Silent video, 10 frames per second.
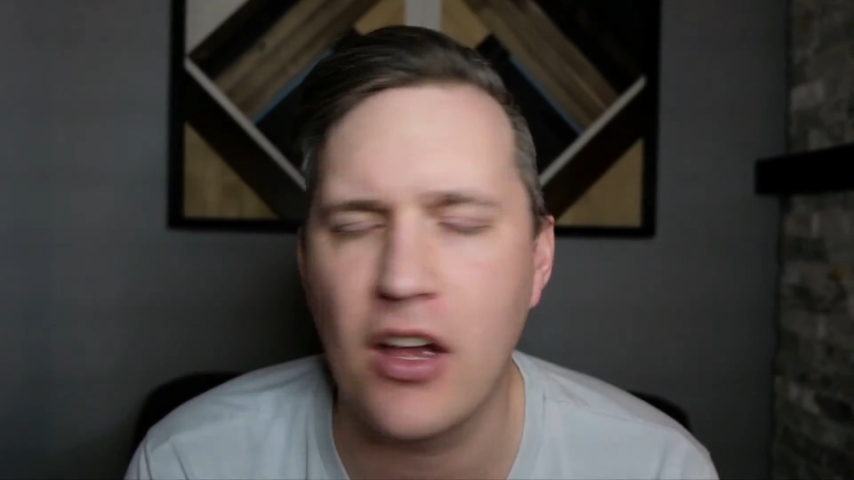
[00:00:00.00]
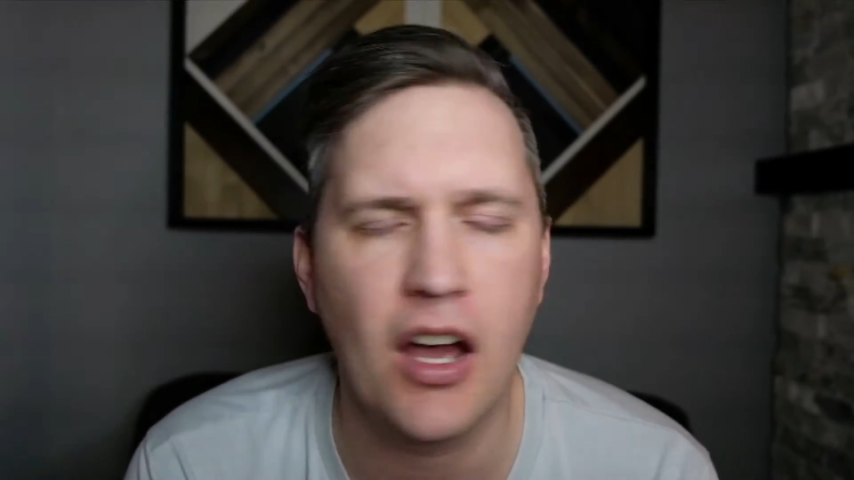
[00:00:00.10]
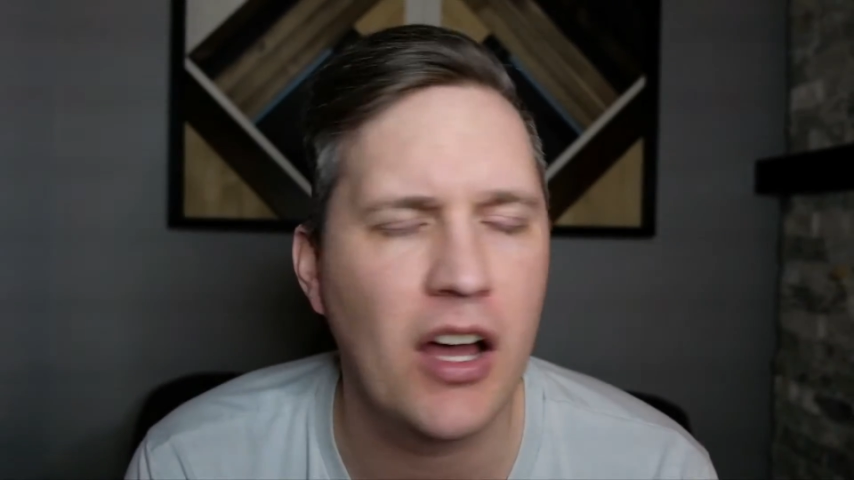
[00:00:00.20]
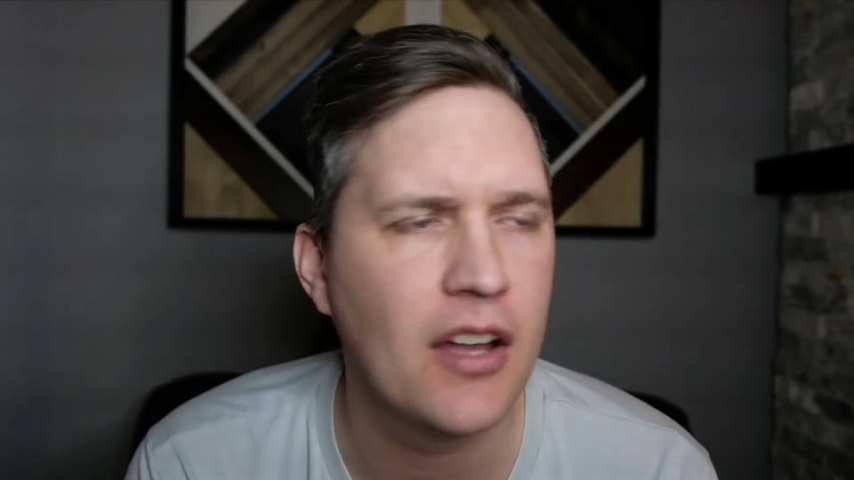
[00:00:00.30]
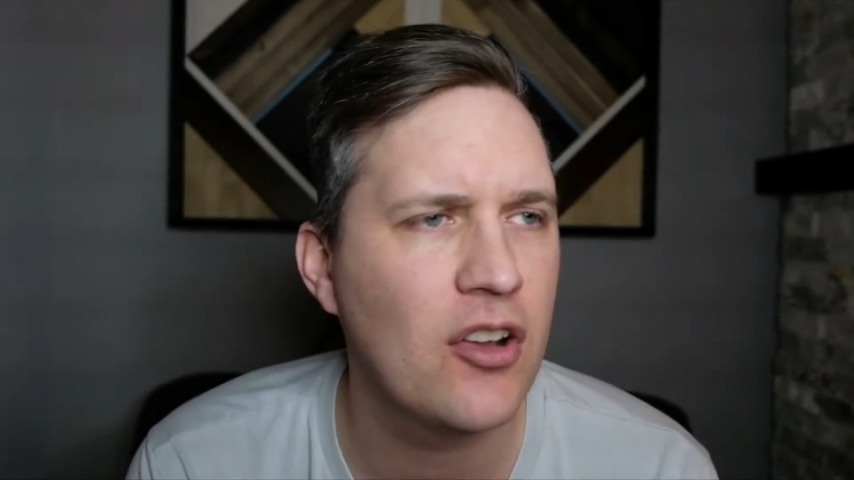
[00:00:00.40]

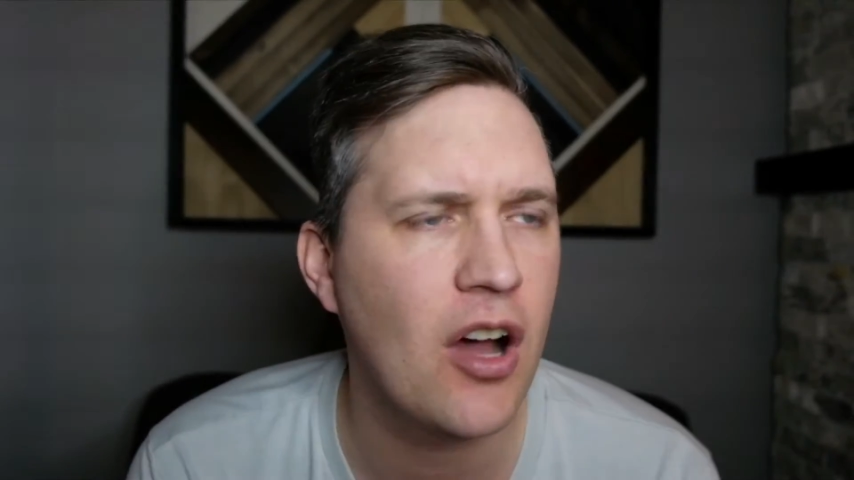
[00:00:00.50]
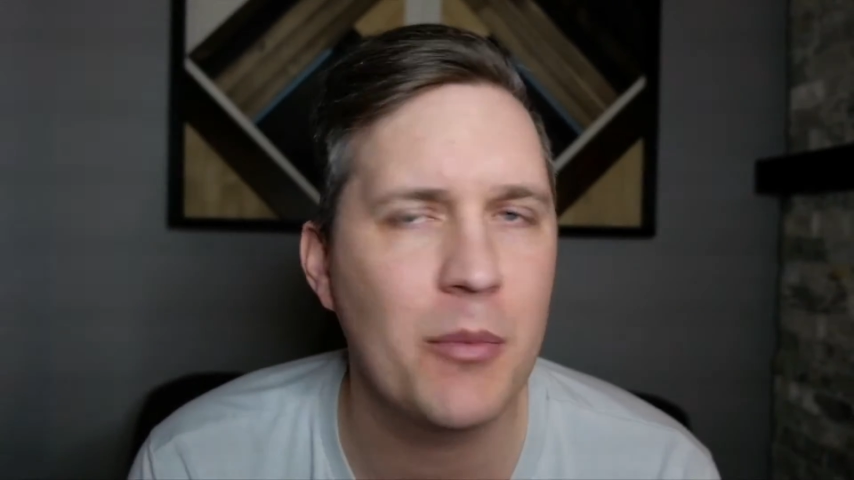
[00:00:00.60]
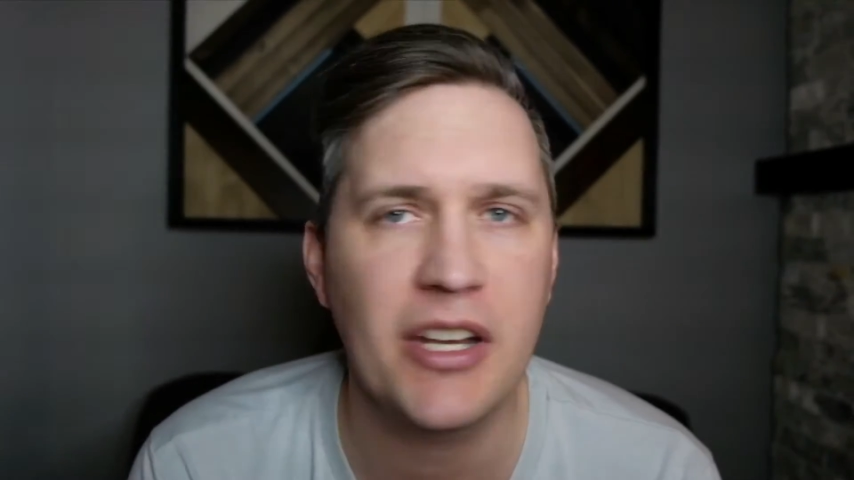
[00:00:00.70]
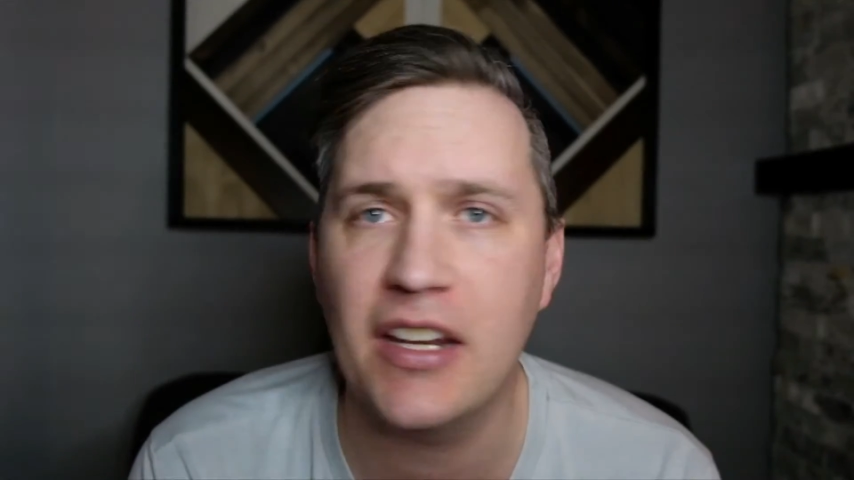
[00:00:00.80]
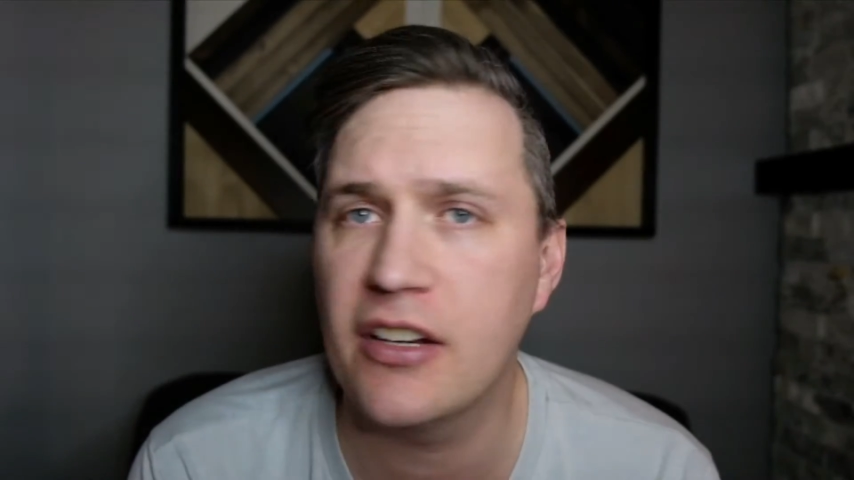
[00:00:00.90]

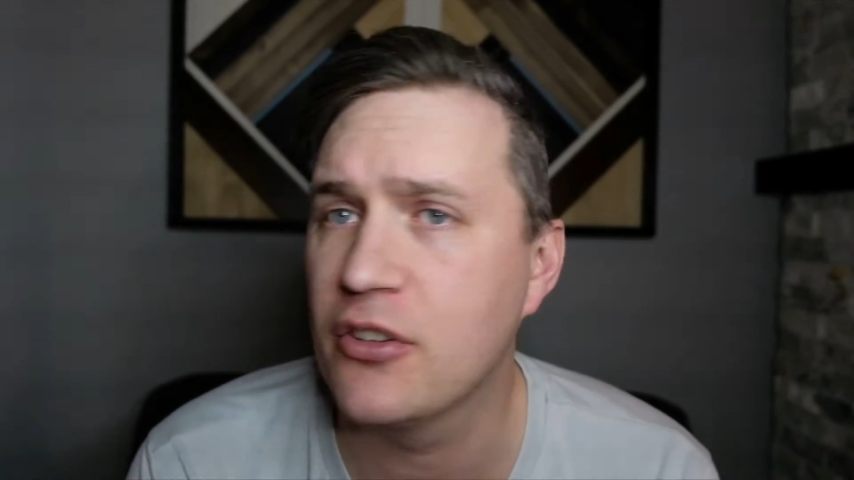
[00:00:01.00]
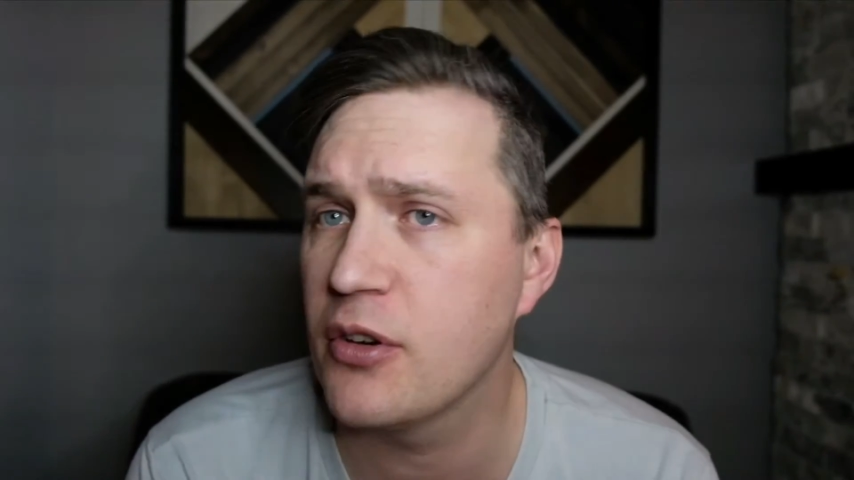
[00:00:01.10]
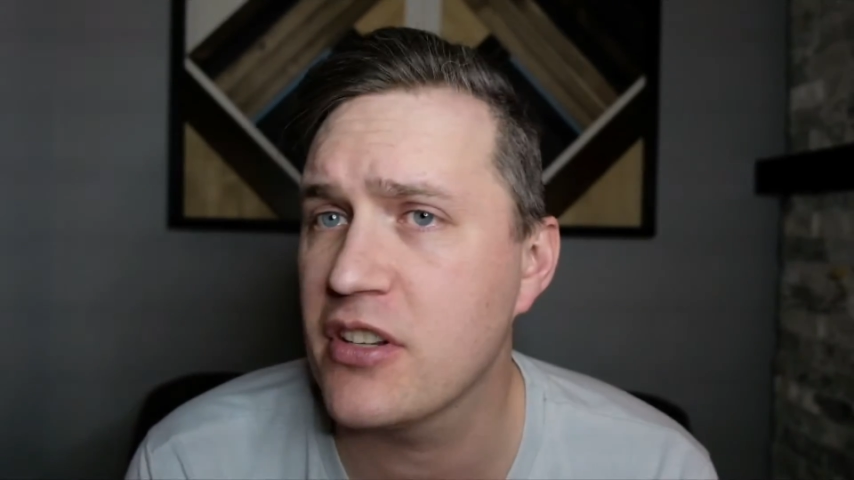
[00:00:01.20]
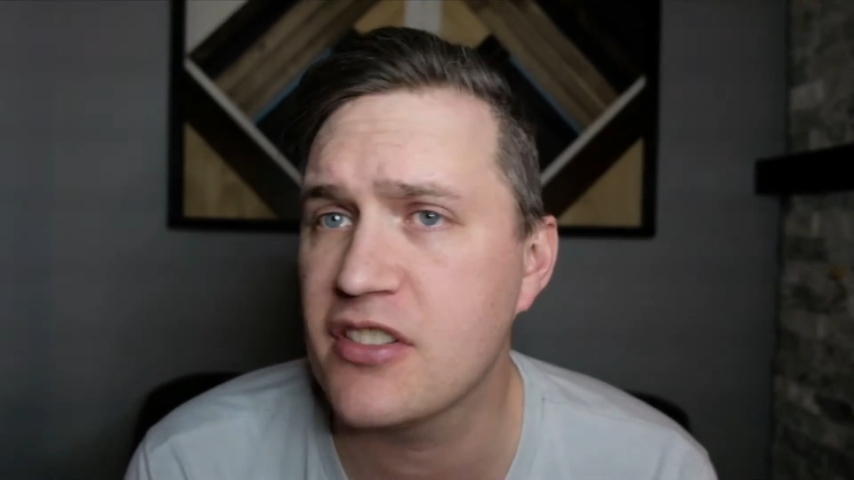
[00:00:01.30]
nominated Chris